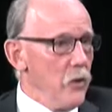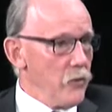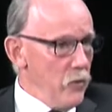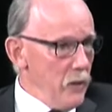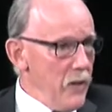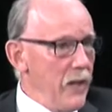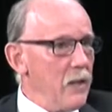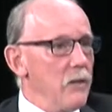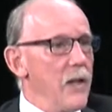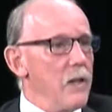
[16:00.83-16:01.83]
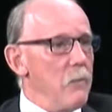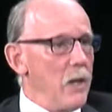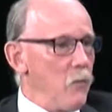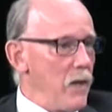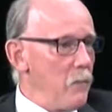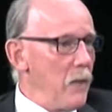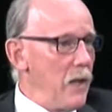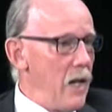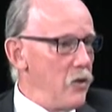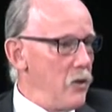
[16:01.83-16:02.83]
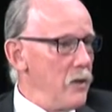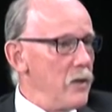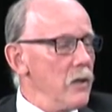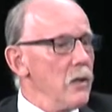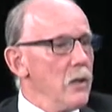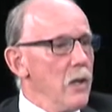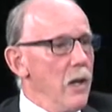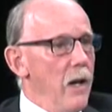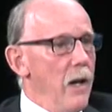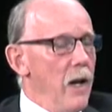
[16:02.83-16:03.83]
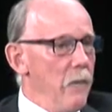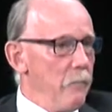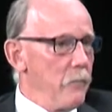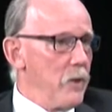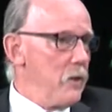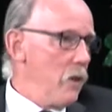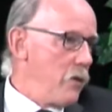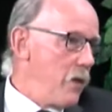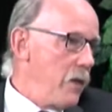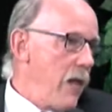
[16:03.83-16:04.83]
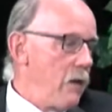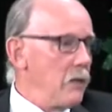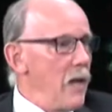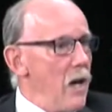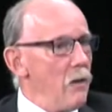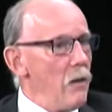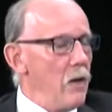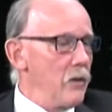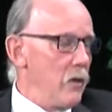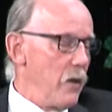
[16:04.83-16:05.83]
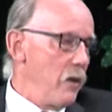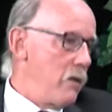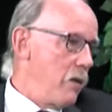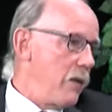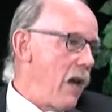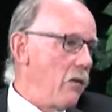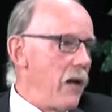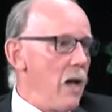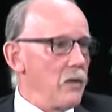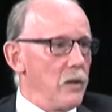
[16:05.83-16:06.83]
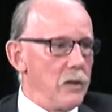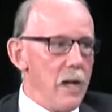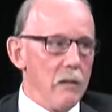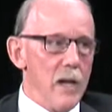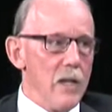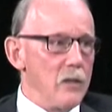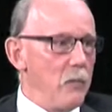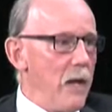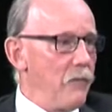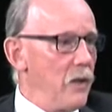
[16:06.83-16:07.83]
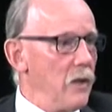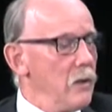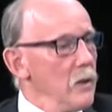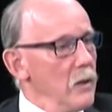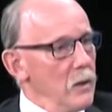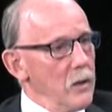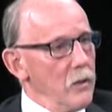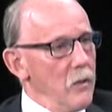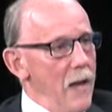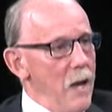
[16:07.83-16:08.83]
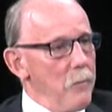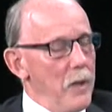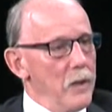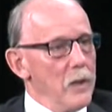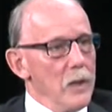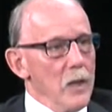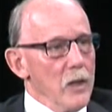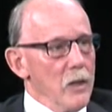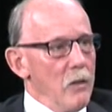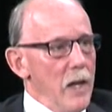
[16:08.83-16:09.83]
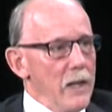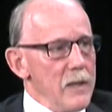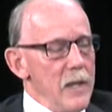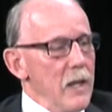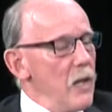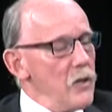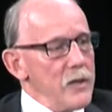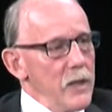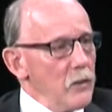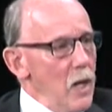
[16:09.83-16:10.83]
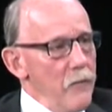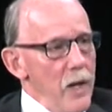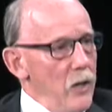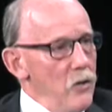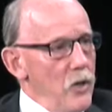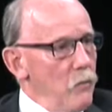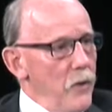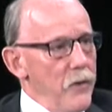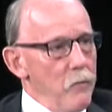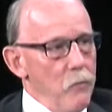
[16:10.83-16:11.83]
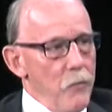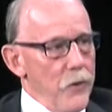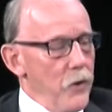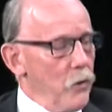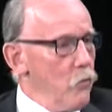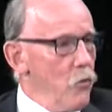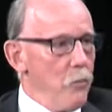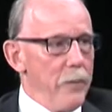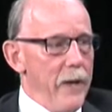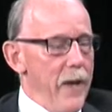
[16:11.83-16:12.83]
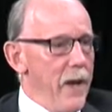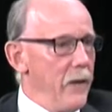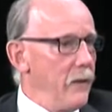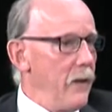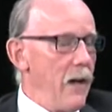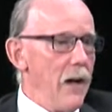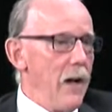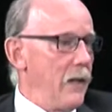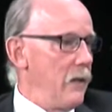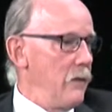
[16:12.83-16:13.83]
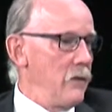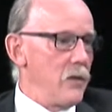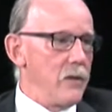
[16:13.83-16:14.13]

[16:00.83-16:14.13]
Certainly they can make recommendations, to the downtown, to the town council, and town council would have to do that. But I guess I just see a lot of energy with the group, and I can